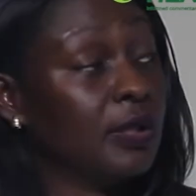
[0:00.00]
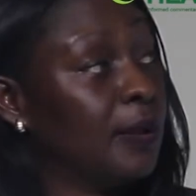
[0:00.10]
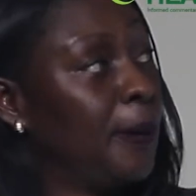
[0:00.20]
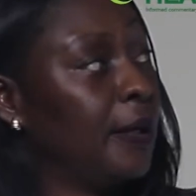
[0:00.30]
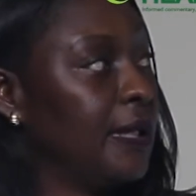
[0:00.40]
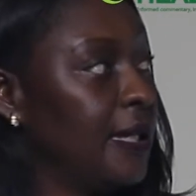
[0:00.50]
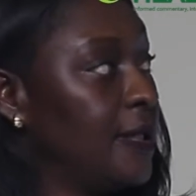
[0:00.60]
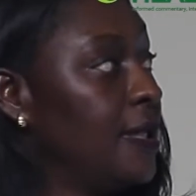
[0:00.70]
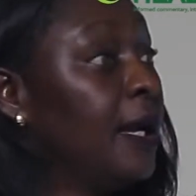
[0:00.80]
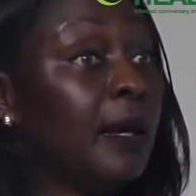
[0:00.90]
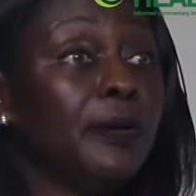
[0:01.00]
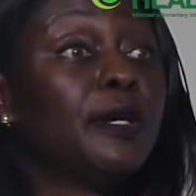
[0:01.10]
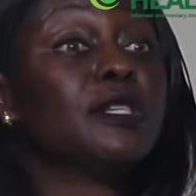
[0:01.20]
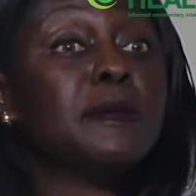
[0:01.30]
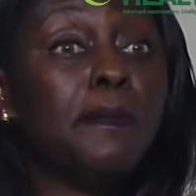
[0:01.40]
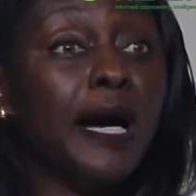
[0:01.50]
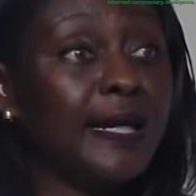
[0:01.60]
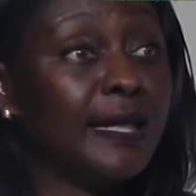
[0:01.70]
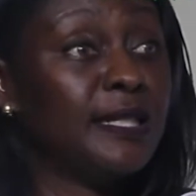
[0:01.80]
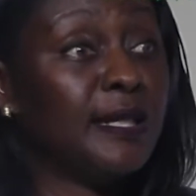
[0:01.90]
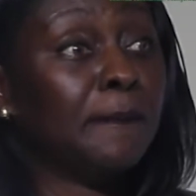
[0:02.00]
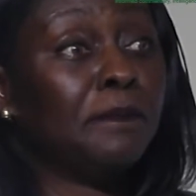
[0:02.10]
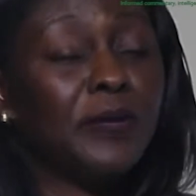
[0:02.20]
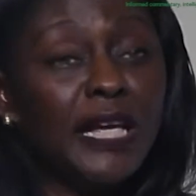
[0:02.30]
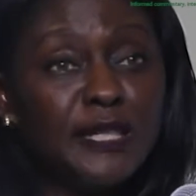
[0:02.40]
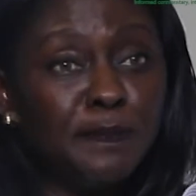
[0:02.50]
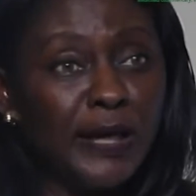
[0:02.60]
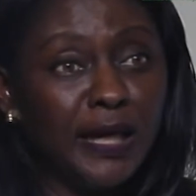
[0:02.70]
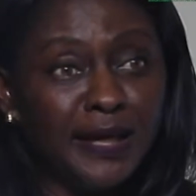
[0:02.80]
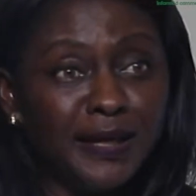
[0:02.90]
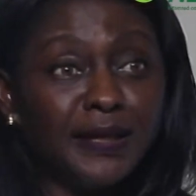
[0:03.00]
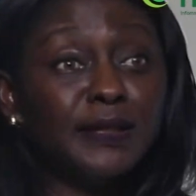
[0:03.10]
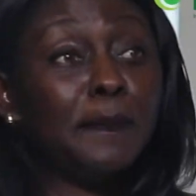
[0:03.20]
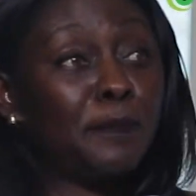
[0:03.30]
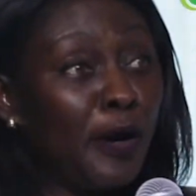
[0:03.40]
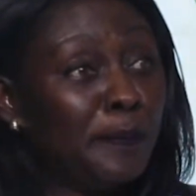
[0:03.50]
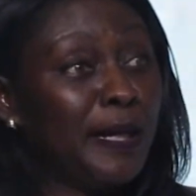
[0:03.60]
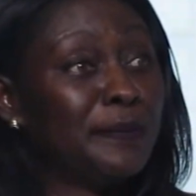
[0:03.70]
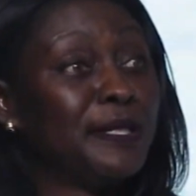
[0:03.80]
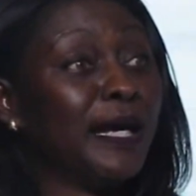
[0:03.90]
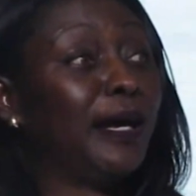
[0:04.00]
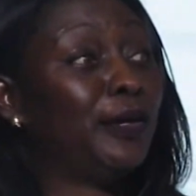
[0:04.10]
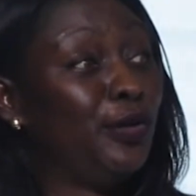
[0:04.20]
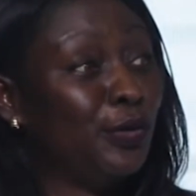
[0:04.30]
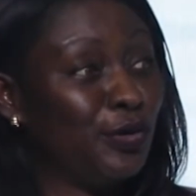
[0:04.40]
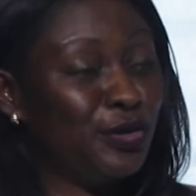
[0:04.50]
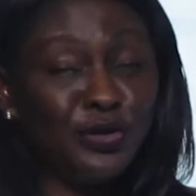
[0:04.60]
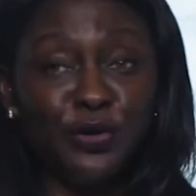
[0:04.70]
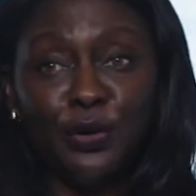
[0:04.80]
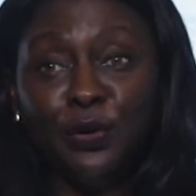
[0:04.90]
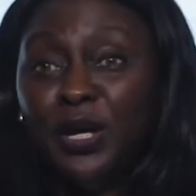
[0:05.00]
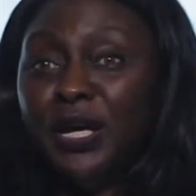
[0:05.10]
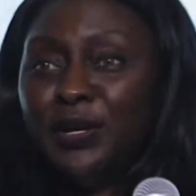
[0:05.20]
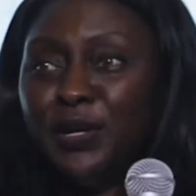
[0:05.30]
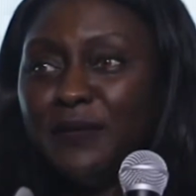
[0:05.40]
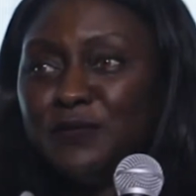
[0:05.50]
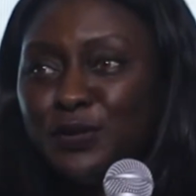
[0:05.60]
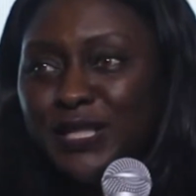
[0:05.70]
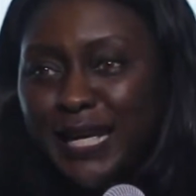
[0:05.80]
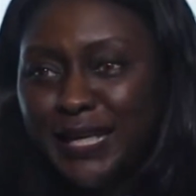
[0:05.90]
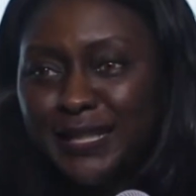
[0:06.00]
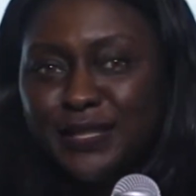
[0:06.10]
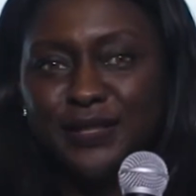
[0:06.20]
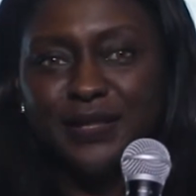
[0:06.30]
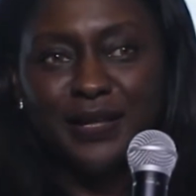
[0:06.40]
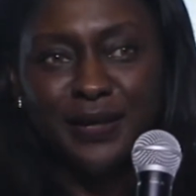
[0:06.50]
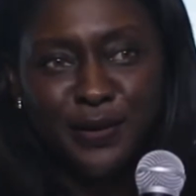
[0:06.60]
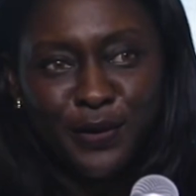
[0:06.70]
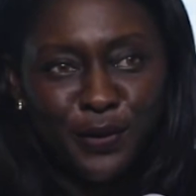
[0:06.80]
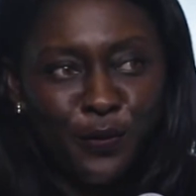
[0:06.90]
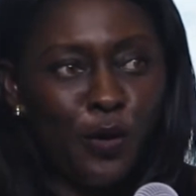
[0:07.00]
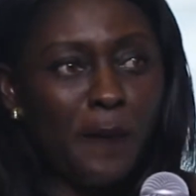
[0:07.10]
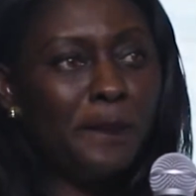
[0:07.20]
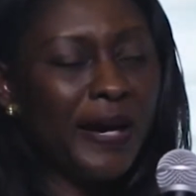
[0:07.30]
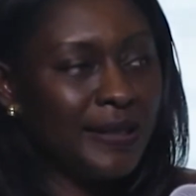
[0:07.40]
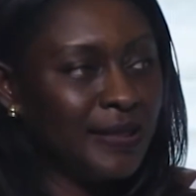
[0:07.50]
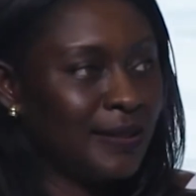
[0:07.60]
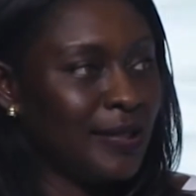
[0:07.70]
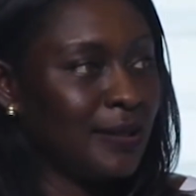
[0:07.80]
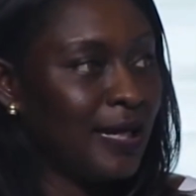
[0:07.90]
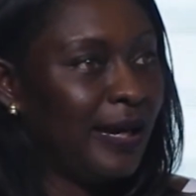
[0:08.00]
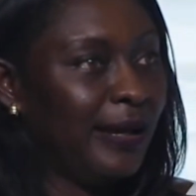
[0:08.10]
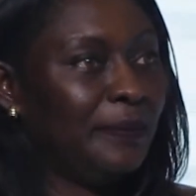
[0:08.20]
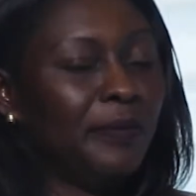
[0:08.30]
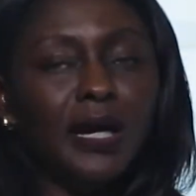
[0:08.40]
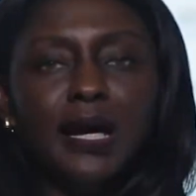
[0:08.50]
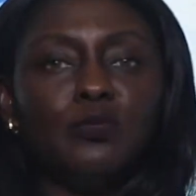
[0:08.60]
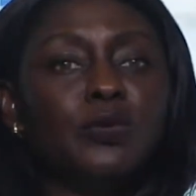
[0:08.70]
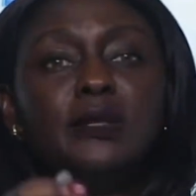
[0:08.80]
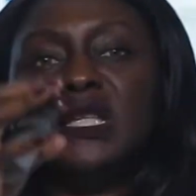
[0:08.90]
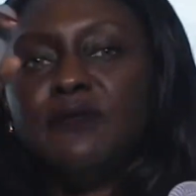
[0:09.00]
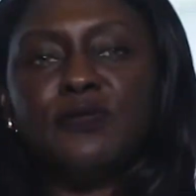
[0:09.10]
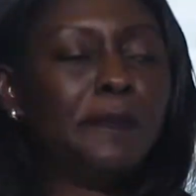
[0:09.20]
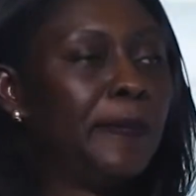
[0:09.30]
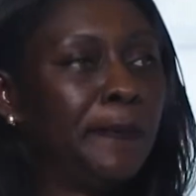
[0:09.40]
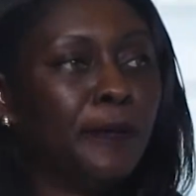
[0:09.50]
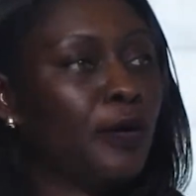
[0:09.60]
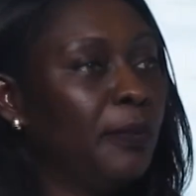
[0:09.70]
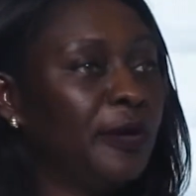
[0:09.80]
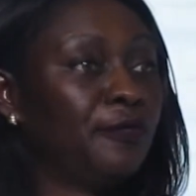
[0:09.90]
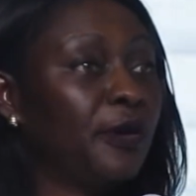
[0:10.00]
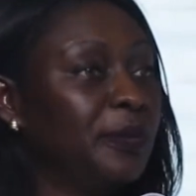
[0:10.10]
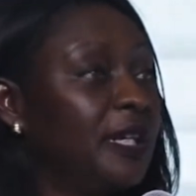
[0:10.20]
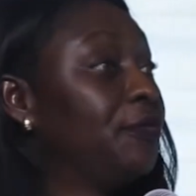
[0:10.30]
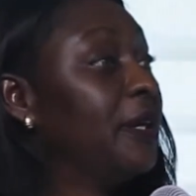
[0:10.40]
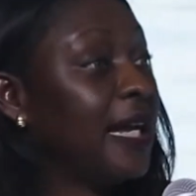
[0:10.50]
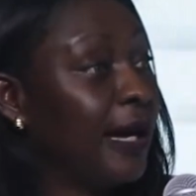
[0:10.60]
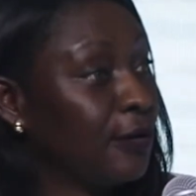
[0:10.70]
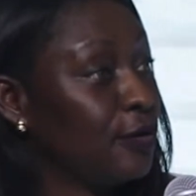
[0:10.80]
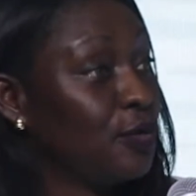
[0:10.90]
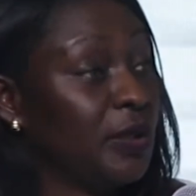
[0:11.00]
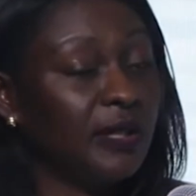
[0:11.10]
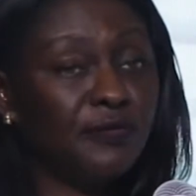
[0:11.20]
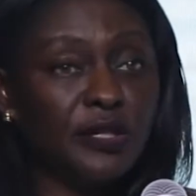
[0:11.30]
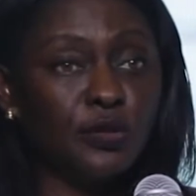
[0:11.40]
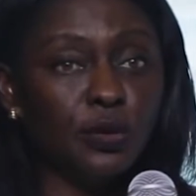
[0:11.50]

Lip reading: other partners, because the market is big. The problems are huge. So you have to take it one bite at a time, with different people coming from different angles with different